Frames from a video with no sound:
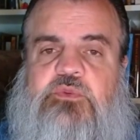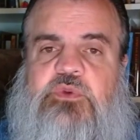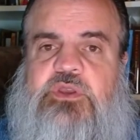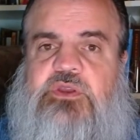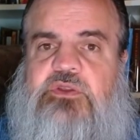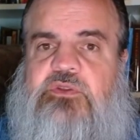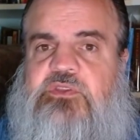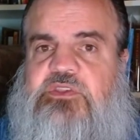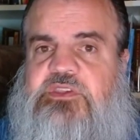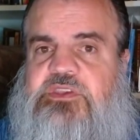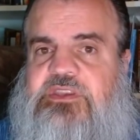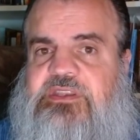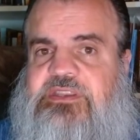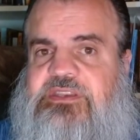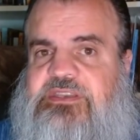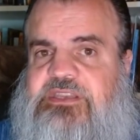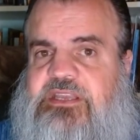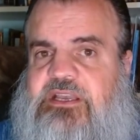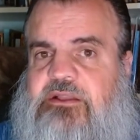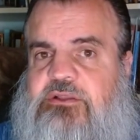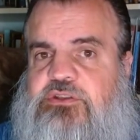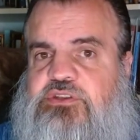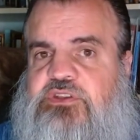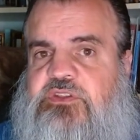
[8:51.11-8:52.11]
We could see
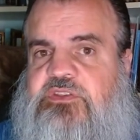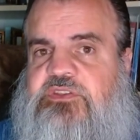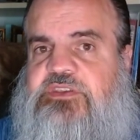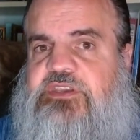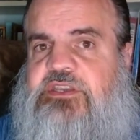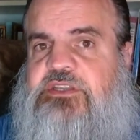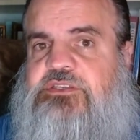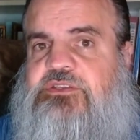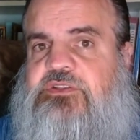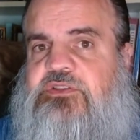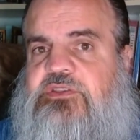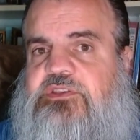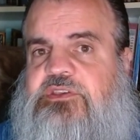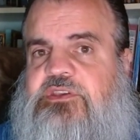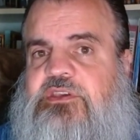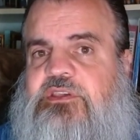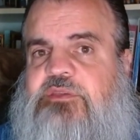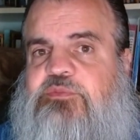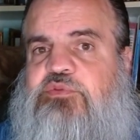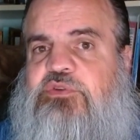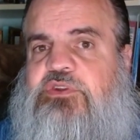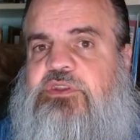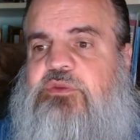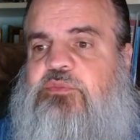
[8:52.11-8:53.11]
intelligence
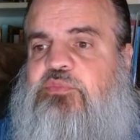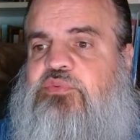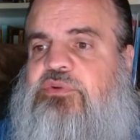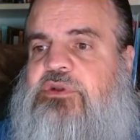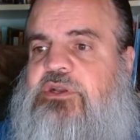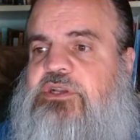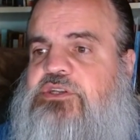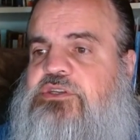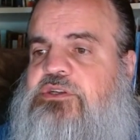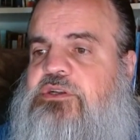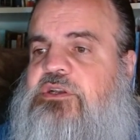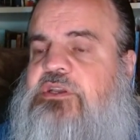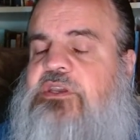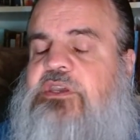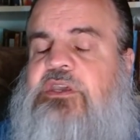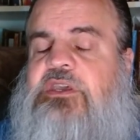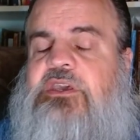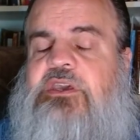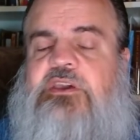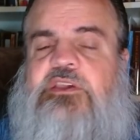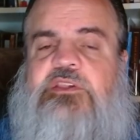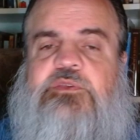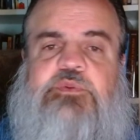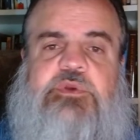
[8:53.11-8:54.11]
agencies putting pressure,
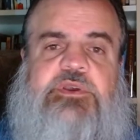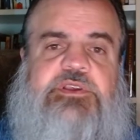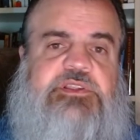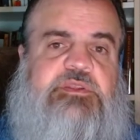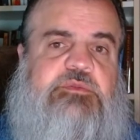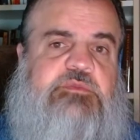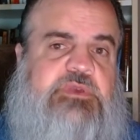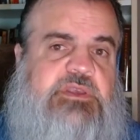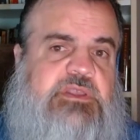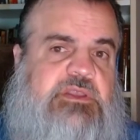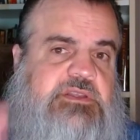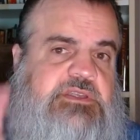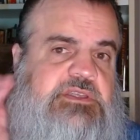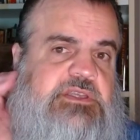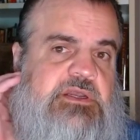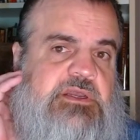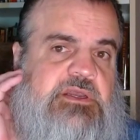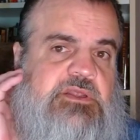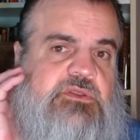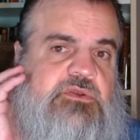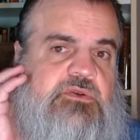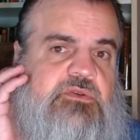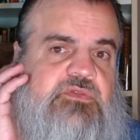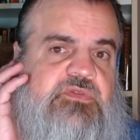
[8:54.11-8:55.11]
as well as the
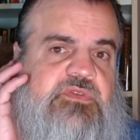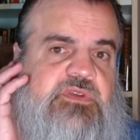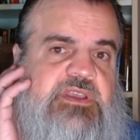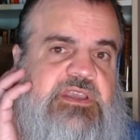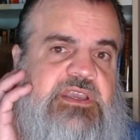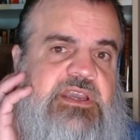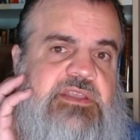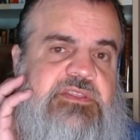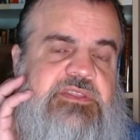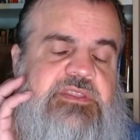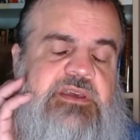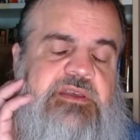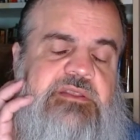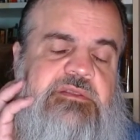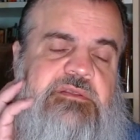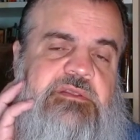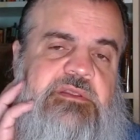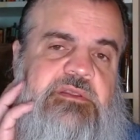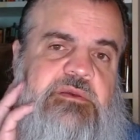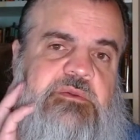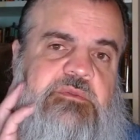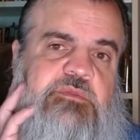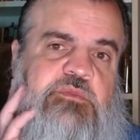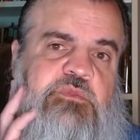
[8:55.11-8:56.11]
military. And don't forget that
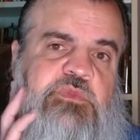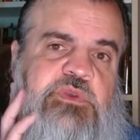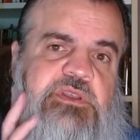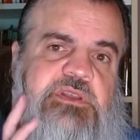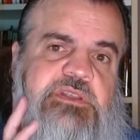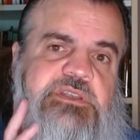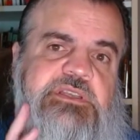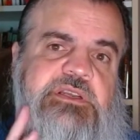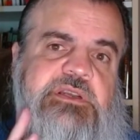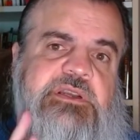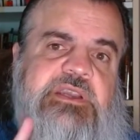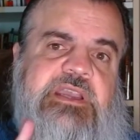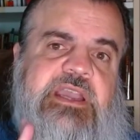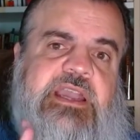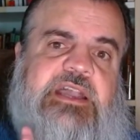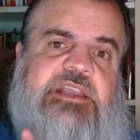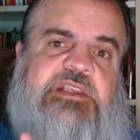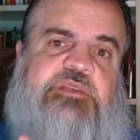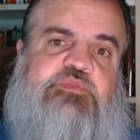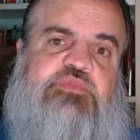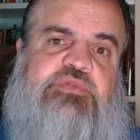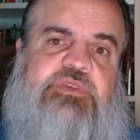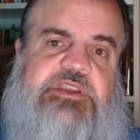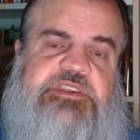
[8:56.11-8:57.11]
the military
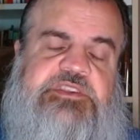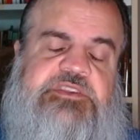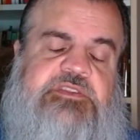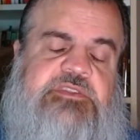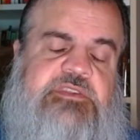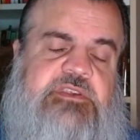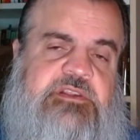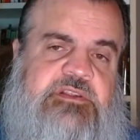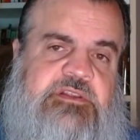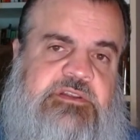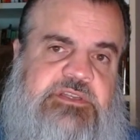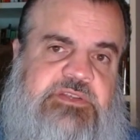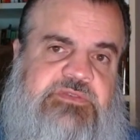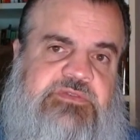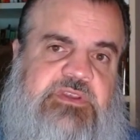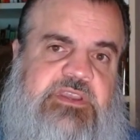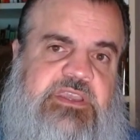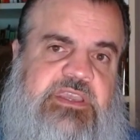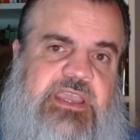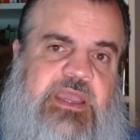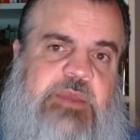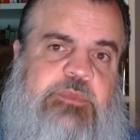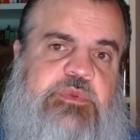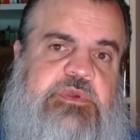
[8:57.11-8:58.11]
has presences on
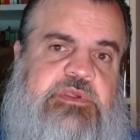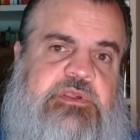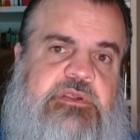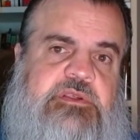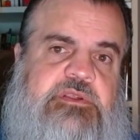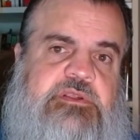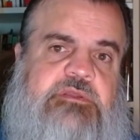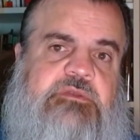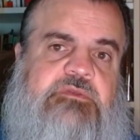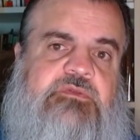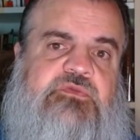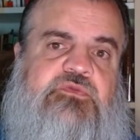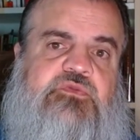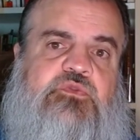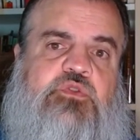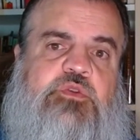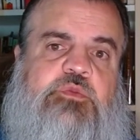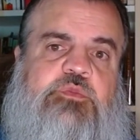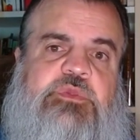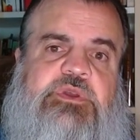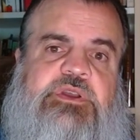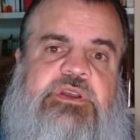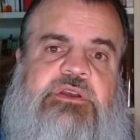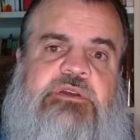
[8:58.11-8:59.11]
different campuses in the
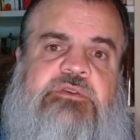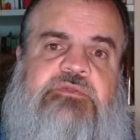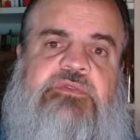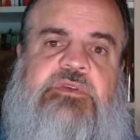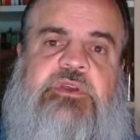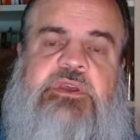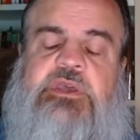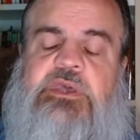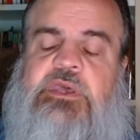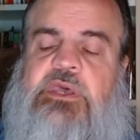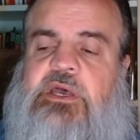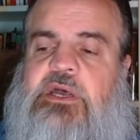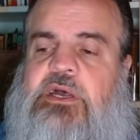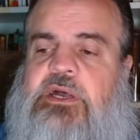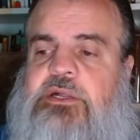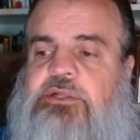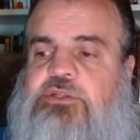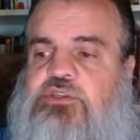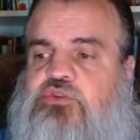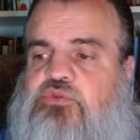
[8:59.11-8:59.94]
form of uh,